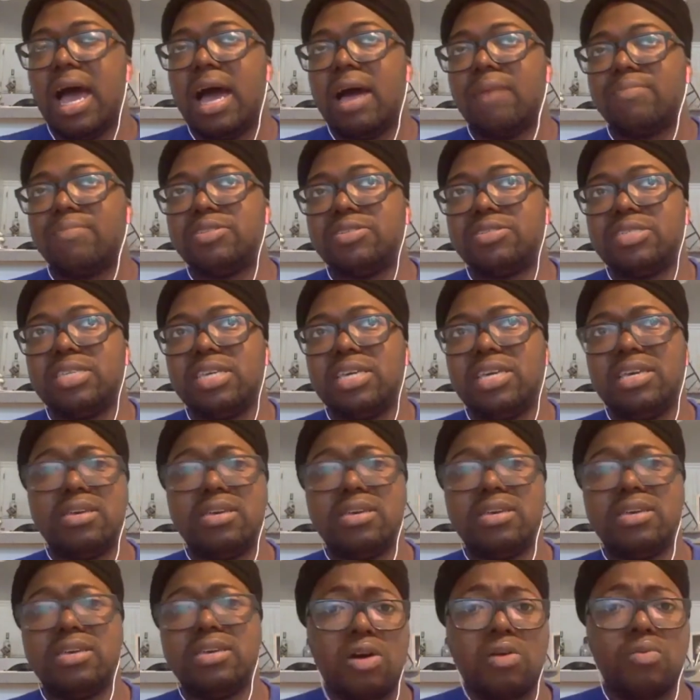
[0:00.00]
to
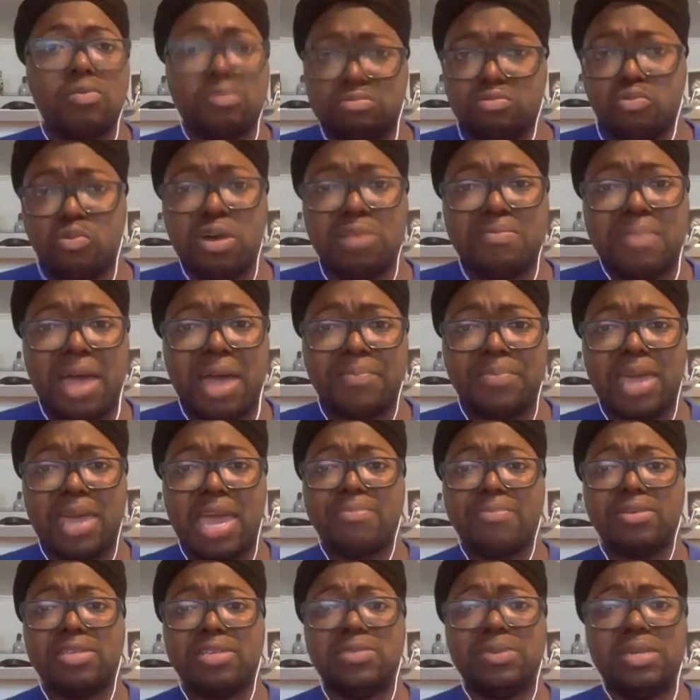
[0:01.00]
see, what might be
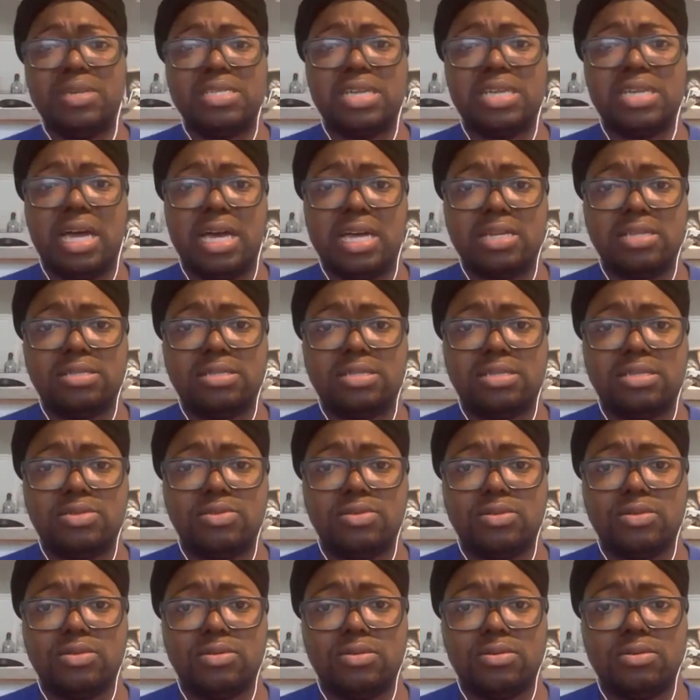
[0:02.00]
able to be done
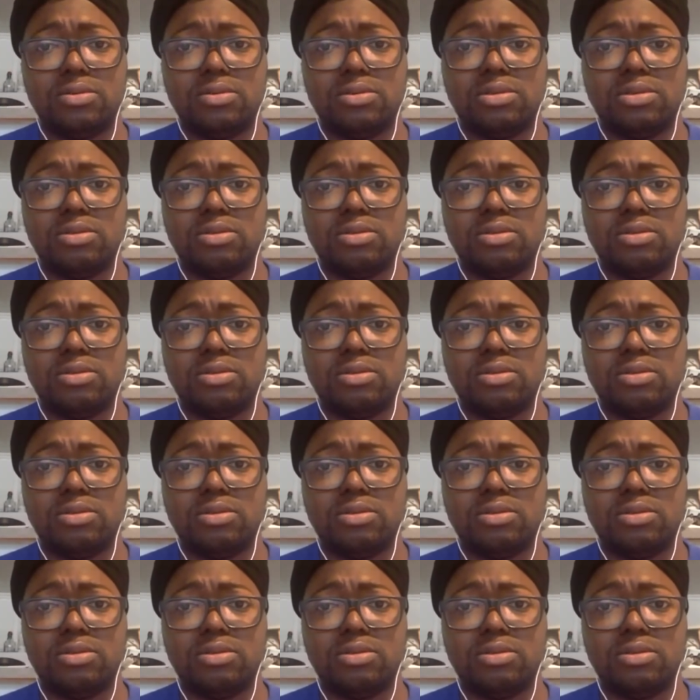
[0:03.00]
to